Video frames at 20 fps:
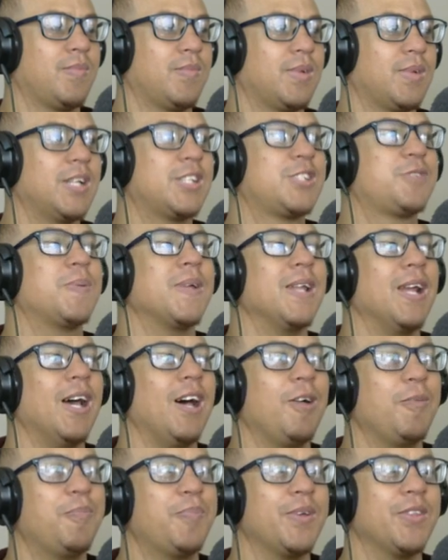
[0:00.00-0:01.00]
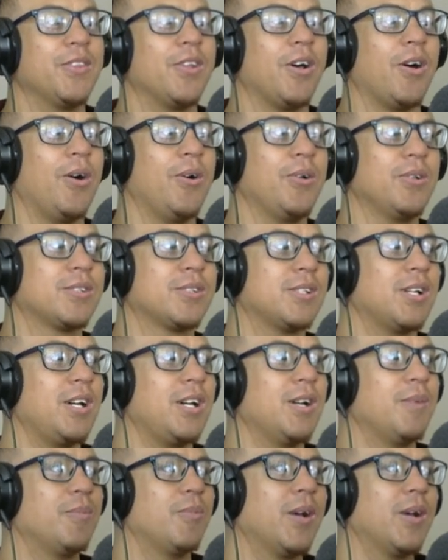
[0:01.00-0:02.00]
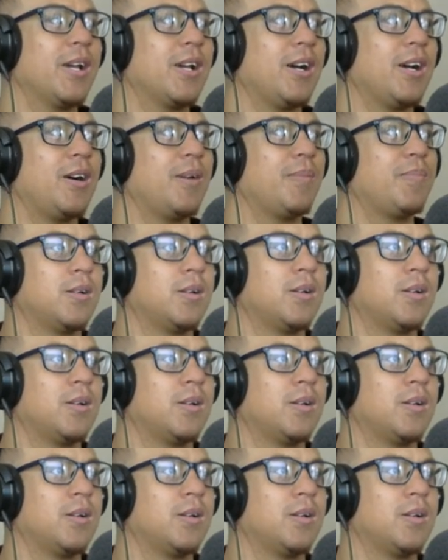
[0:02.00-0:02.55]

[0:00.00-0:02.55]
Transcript: It's been helping the whole time. Wake up.